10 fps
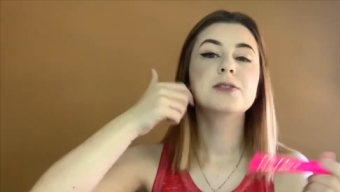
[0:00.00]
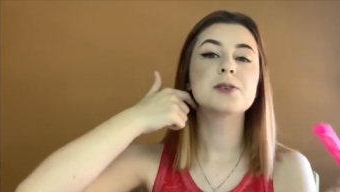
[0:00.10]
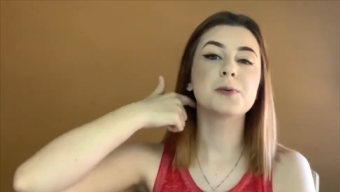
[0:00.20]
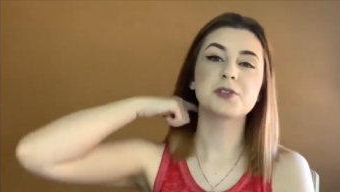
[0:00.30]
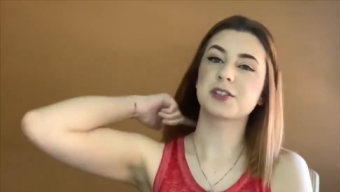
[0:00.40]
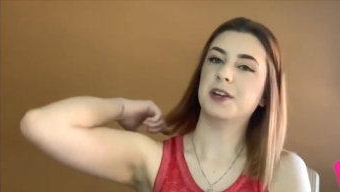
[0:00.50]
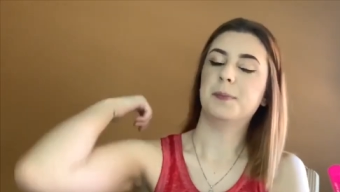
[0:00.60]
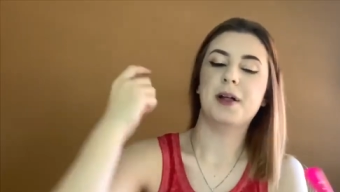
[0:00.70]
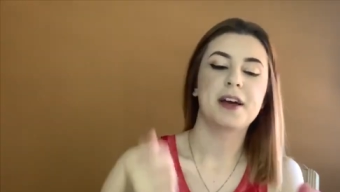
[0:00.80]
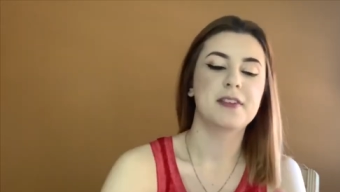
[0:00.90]
we're just gonna
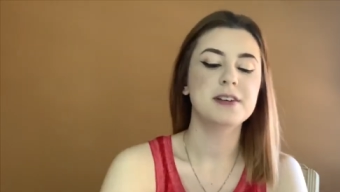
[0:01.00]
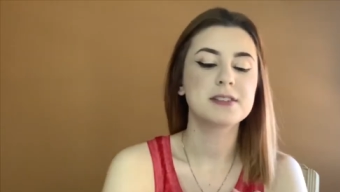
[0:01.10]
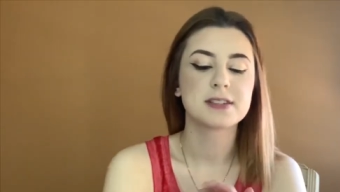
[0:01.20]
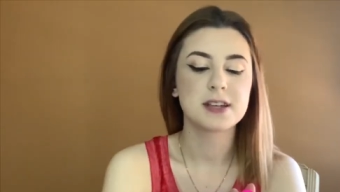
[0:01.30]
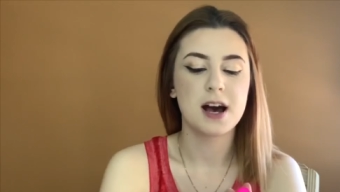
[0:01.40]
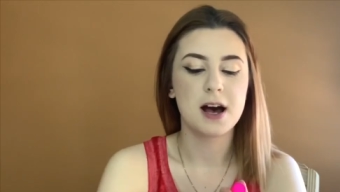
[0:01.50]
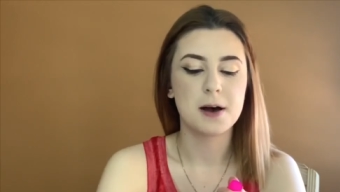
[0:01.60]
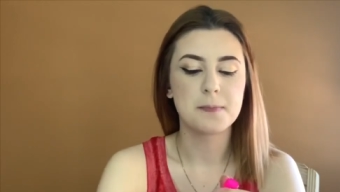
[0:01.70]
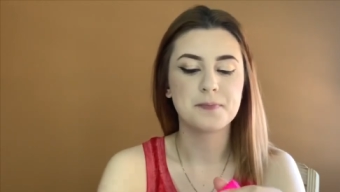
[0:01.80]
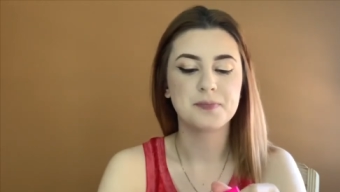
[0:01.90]
apply this.
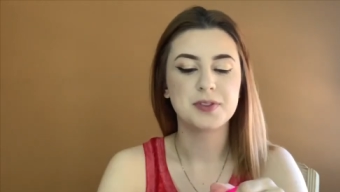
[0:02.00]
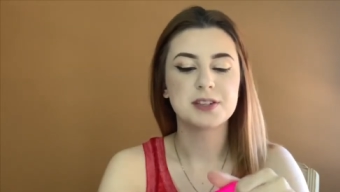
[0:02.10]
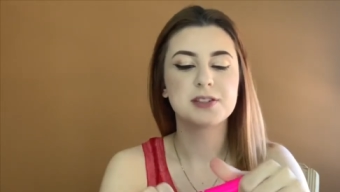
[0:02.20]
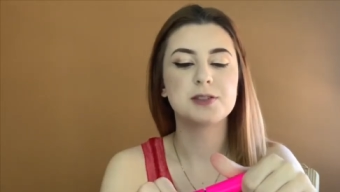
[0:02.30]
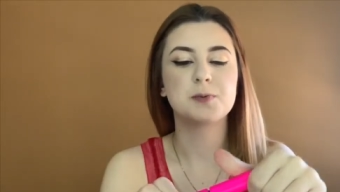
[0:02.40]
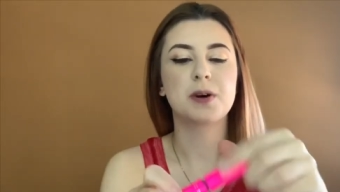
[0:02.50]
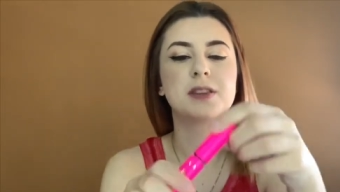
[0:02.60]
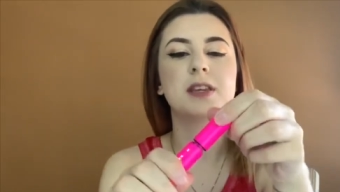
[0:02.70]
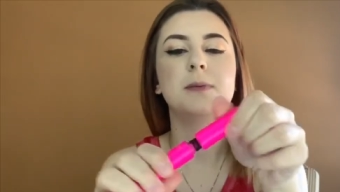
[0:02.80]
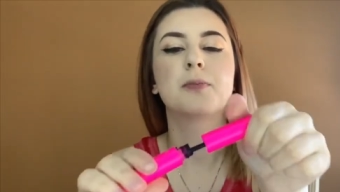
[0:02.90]
This is what
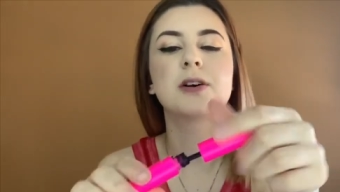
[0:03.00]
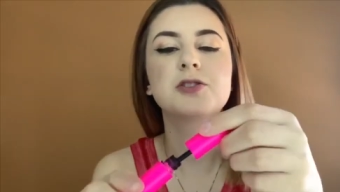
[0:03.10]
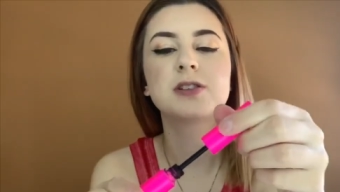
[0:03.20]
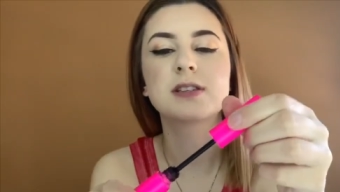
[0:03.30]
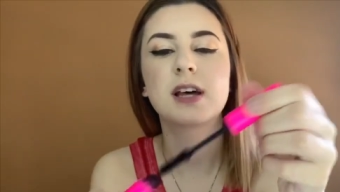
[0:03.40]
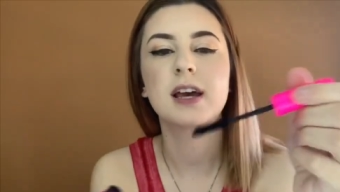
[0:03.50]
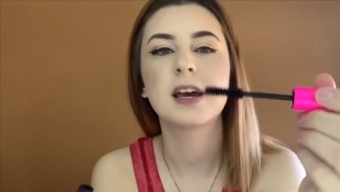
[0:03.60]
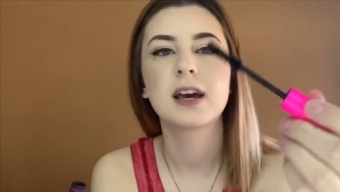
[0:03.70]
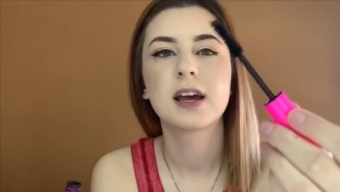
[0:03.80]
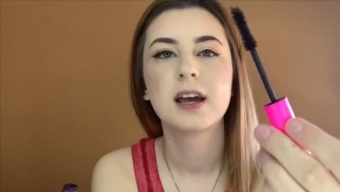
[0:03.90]
the brush looks
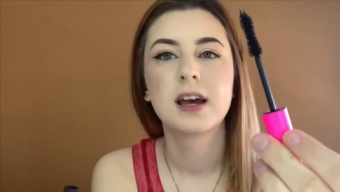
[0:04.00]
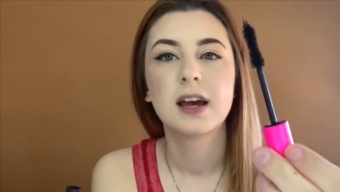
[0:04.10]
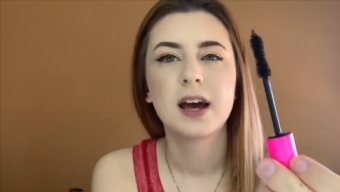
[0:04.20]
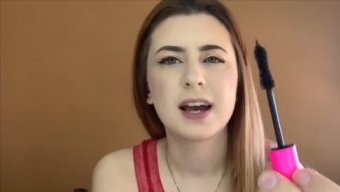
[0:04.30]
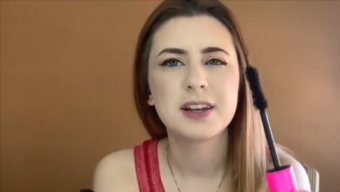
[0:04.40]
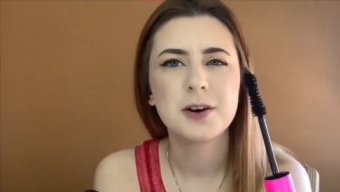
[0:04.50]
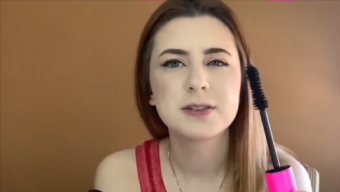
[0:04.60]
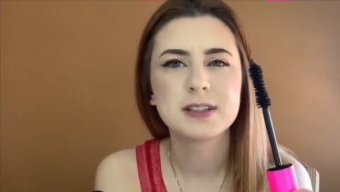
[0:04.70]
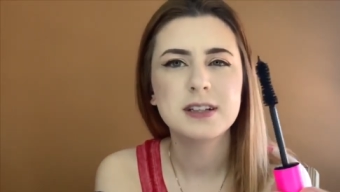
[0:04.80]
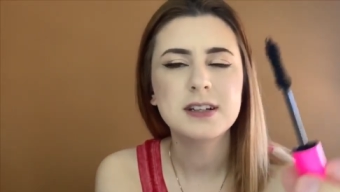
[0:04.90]
like. I know
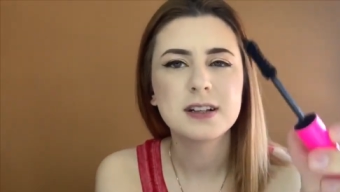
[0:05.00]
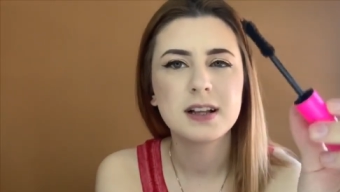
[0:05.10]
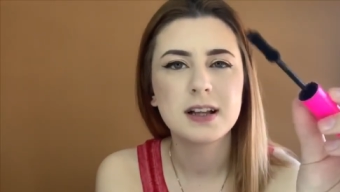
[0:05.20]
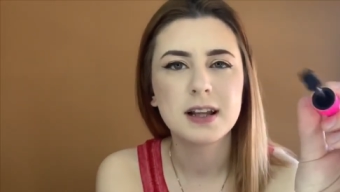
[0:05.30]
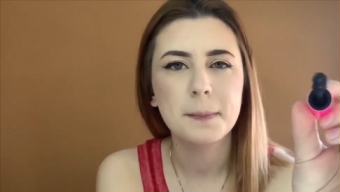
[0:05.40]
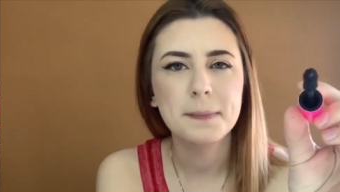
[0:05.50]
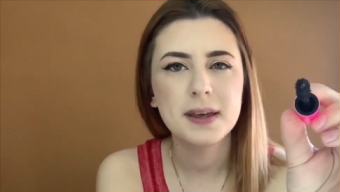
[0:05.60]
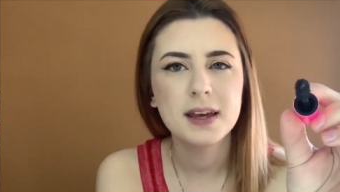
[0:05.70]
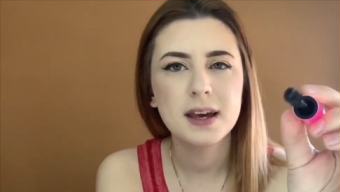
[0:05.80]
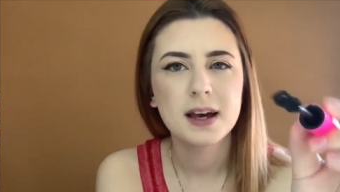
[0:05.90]
it's a little
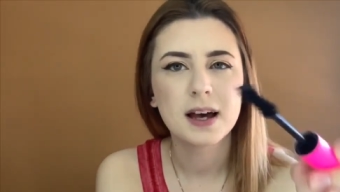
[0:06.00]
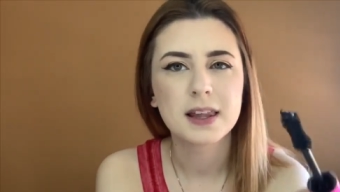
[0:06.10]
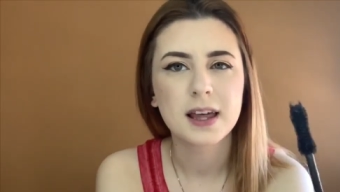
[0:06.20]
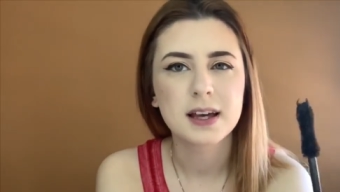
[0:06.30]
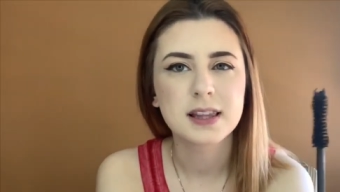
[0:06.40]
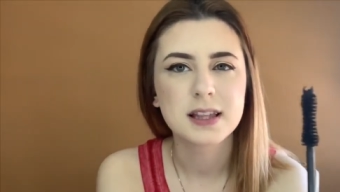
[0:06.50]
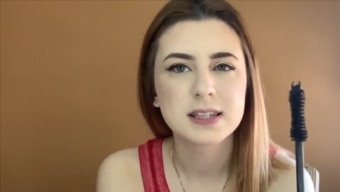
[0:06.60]
clumpy, like at that